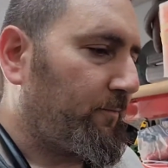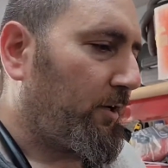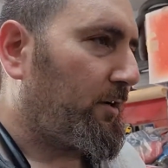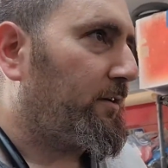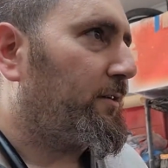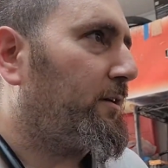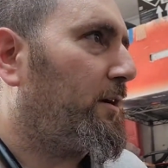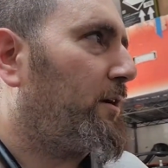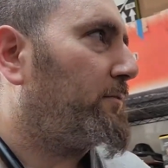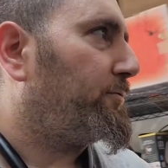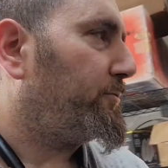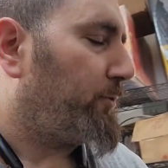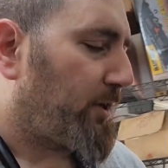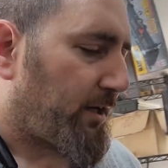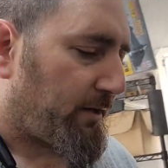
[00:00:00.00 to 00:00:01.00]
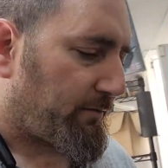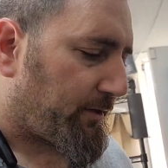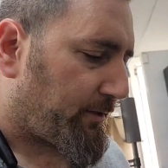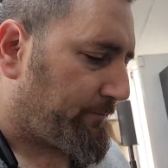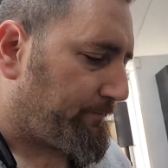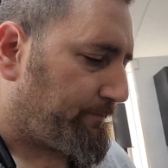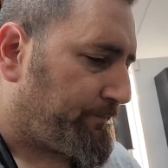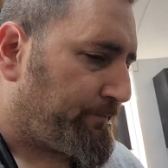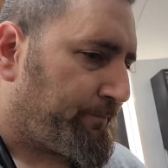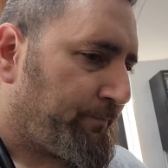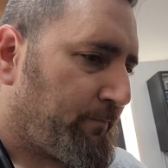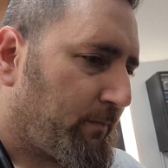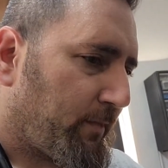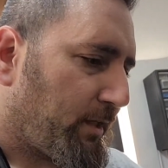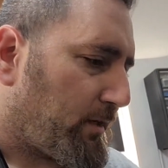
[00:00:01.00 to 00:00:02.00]
on and off, whatever.
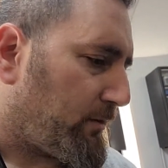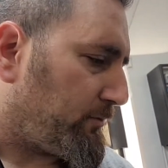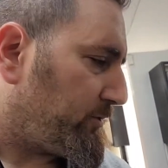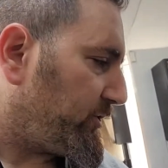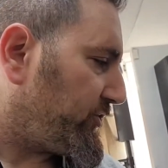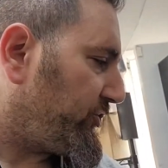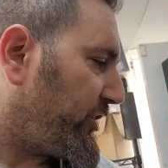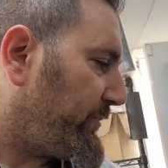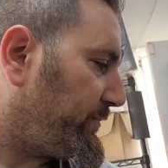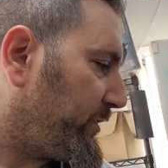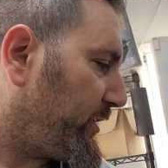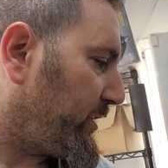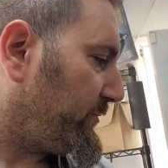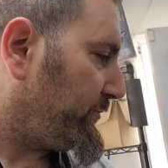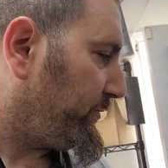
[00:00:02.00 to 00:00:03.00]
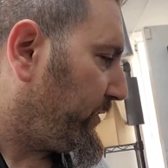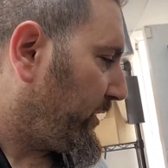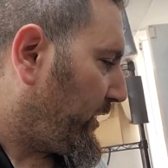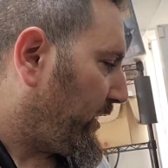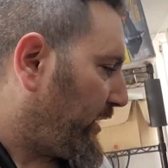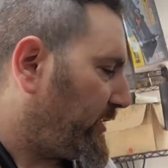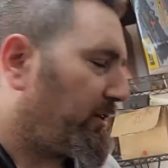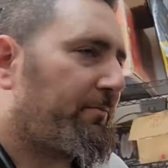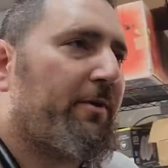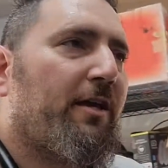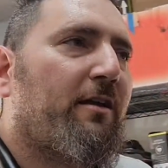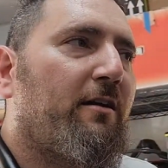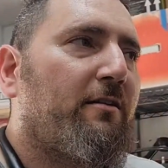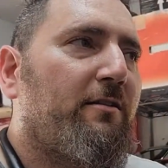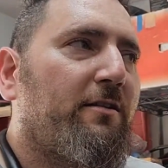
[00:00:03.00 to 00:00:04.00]
It's cheap enough, and you can
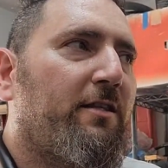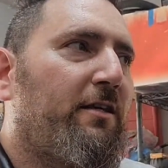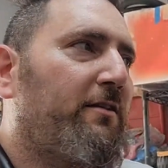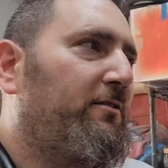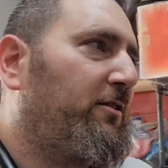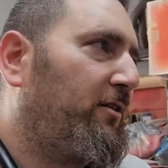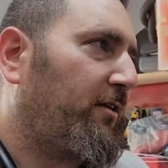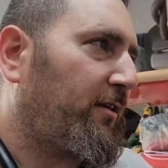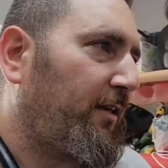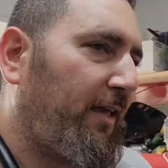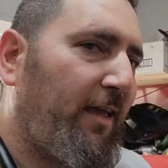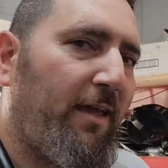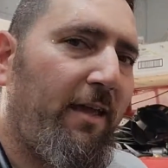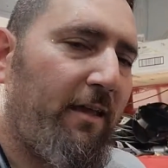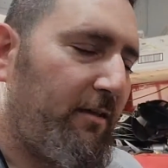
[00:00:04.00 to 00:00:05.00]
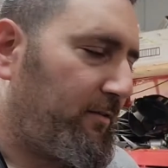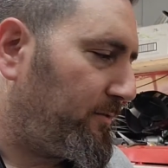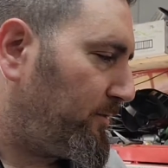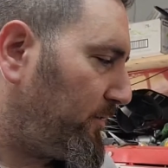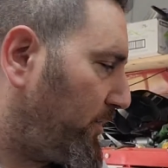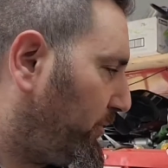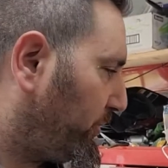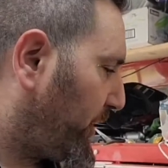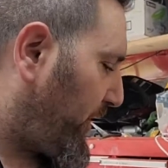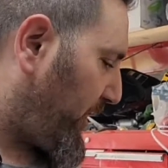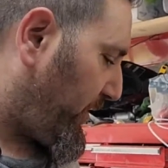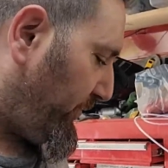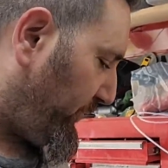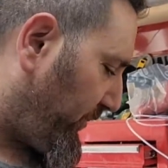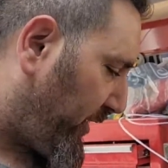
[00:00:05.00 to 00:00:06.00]
make ugly things look
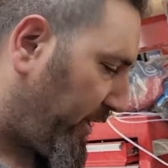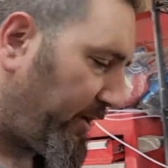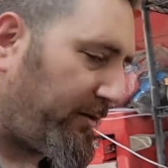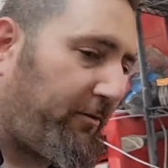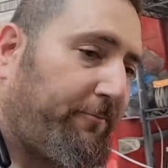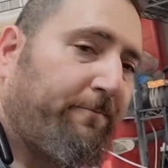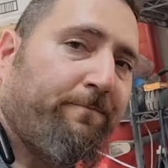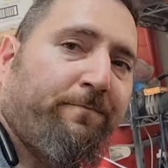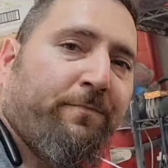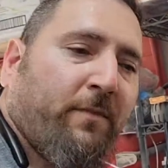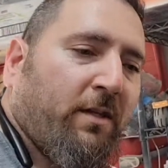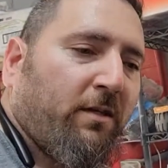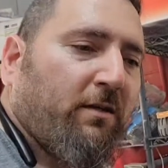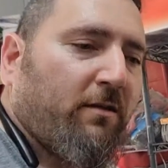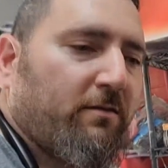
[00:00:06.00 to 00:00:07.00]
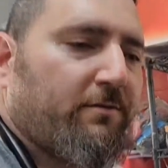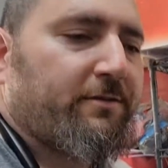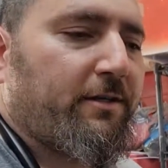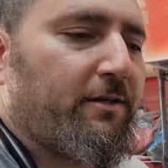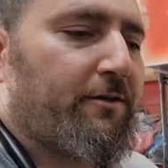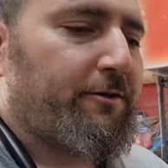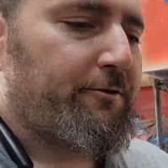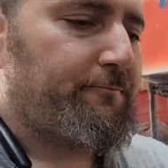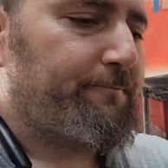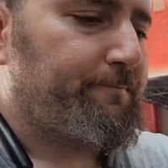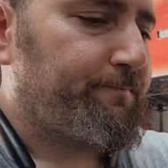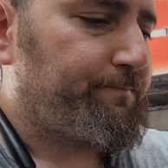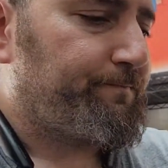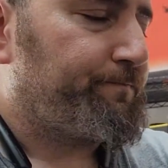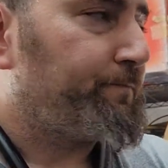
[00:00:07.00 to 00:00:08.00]
okay for now. So
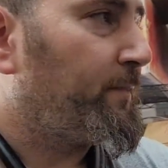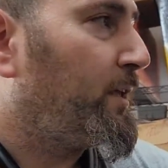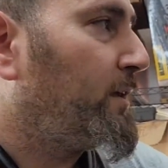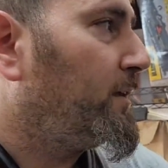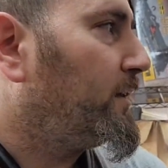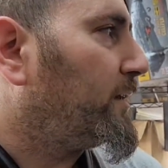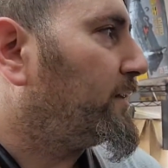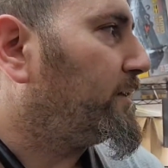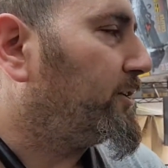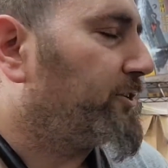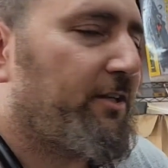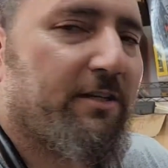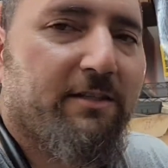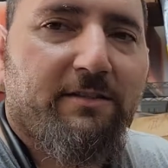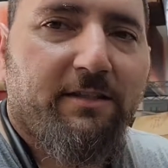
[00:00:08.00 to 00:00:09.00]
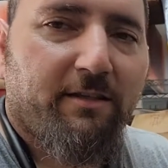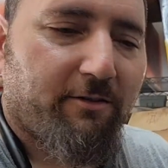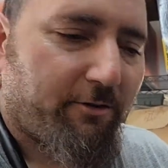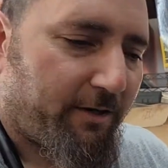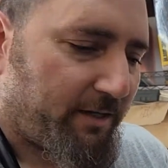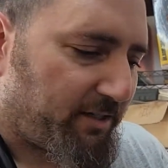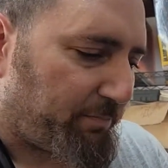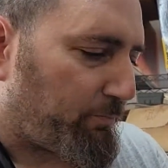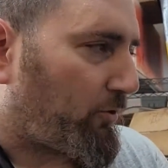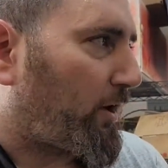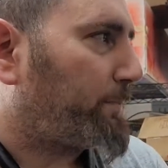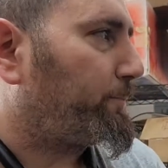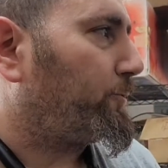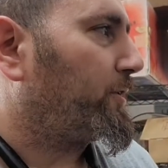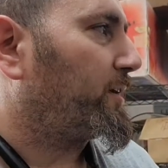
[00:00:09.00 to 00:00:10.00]
I know you didn't see the greatest
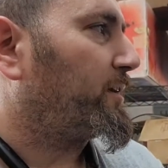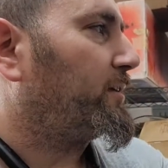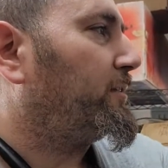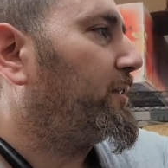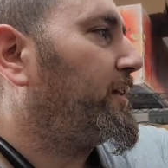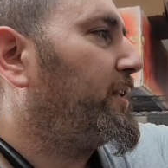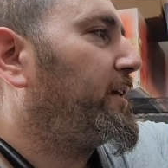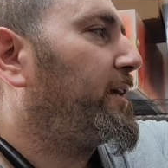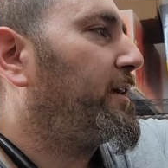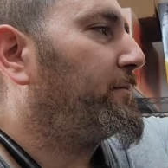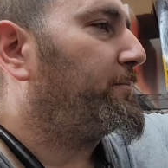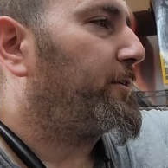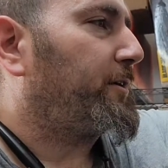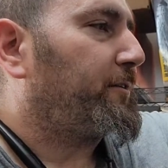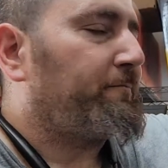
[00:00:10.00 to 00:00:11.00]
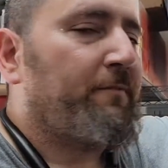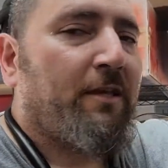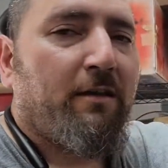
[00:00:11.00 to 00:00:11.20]
prep work in cleaning it, but